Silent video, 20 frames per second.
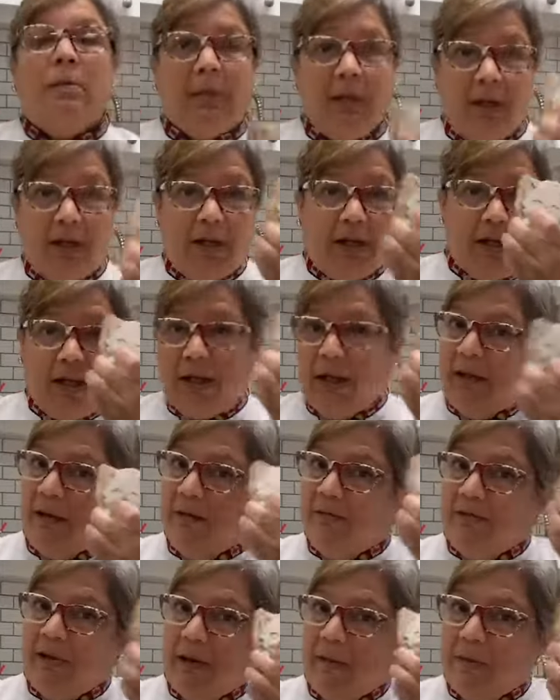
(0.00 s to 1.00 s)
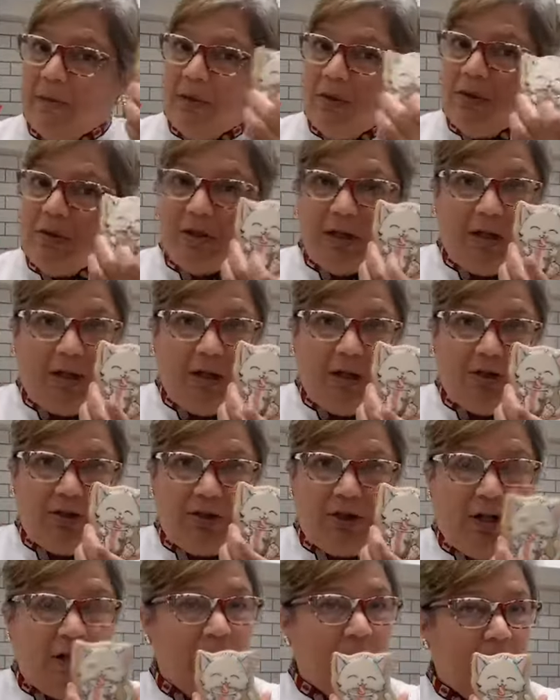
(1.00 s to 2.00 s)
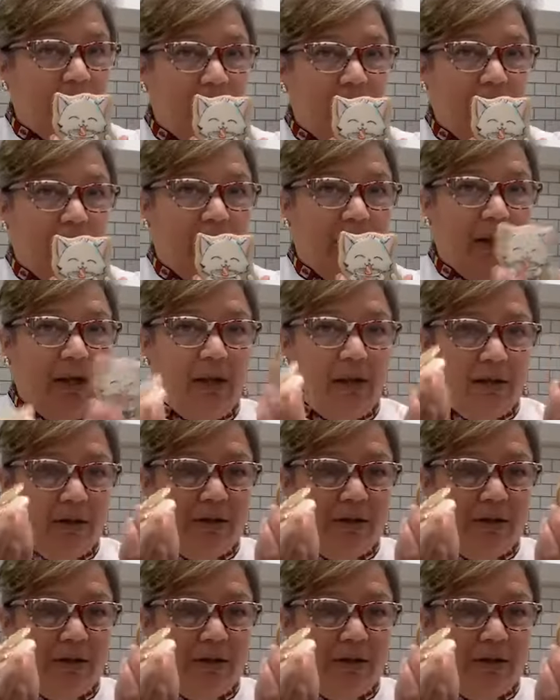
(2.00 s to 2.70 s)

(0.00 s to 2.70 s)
my famous uh, shaker cookie.